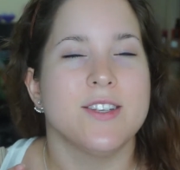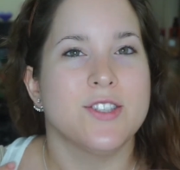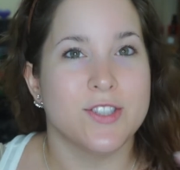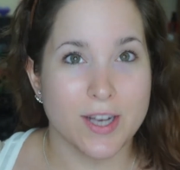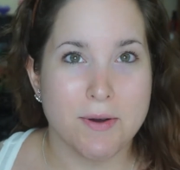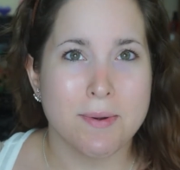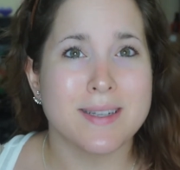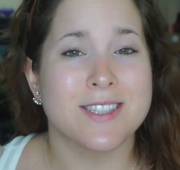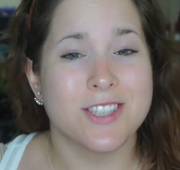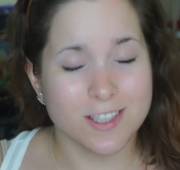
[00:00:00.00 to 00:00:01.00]

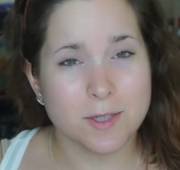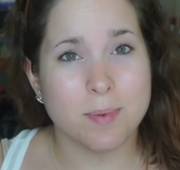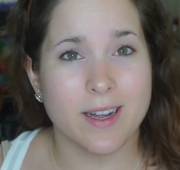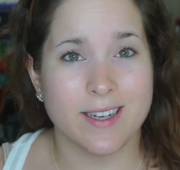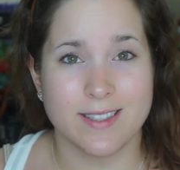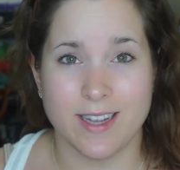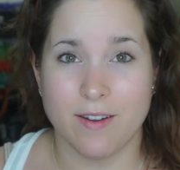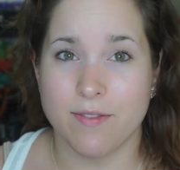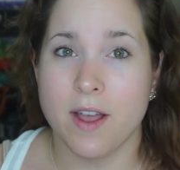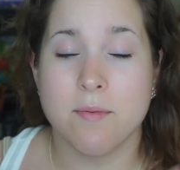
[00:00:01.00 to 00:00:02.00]
So just to play it safe,